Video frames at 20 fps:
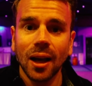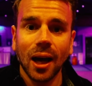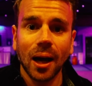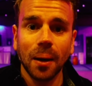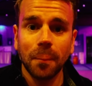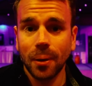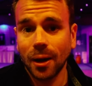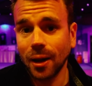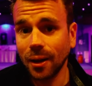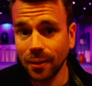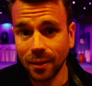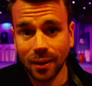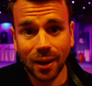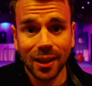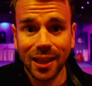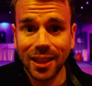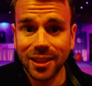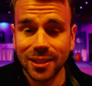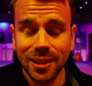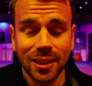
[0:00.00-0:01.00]

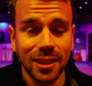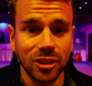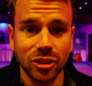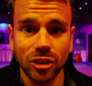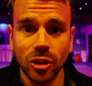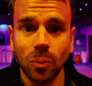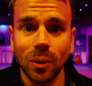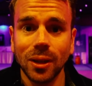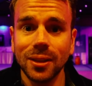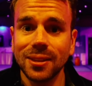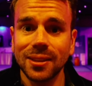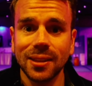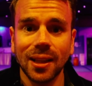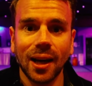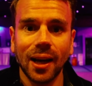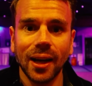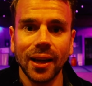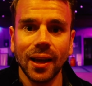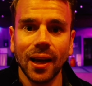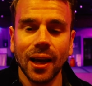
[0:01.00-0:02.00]
I'll actually link to the ones that
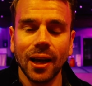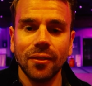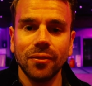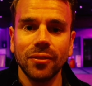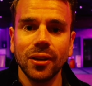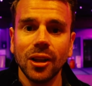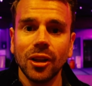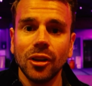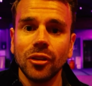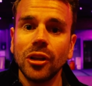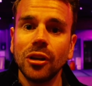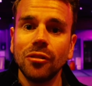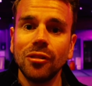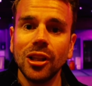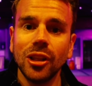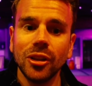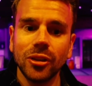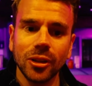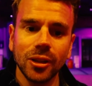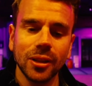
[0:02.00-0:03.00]
I have. They're
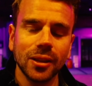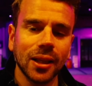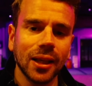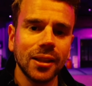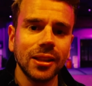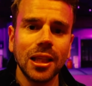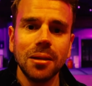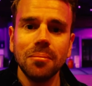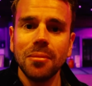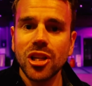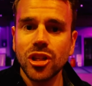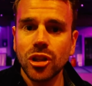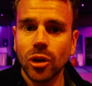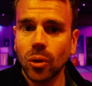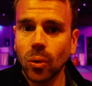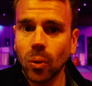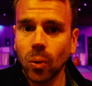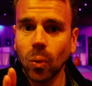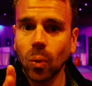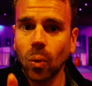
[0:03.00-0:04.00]
really good, and they
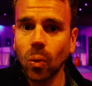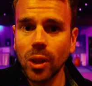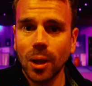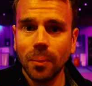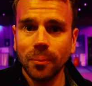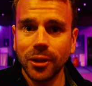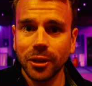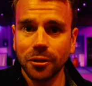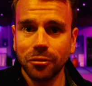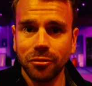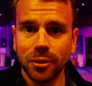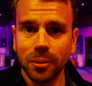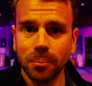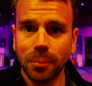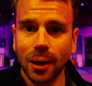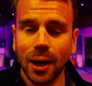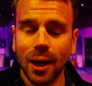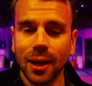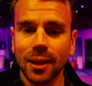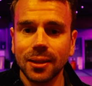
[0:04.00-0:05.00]
measure all them
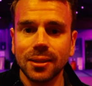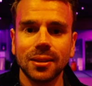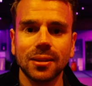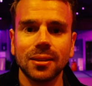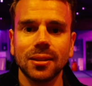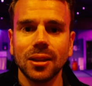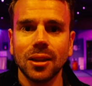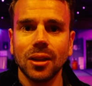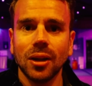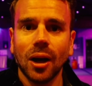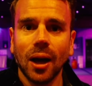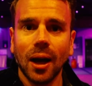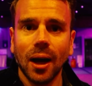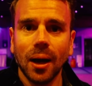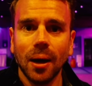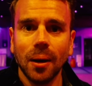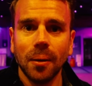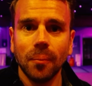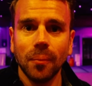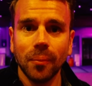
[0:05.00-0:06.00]
different parts
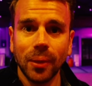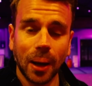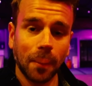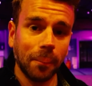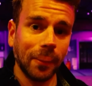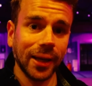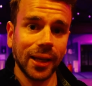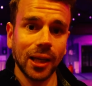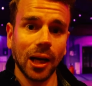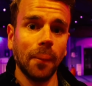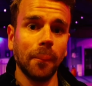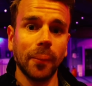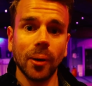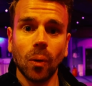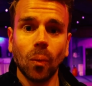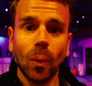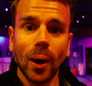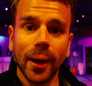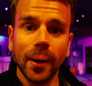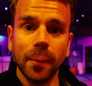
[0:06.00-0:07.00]
that make up
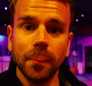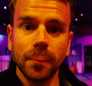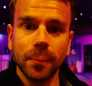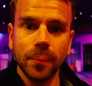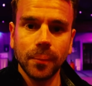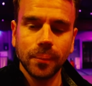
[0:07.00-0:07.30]
your weight.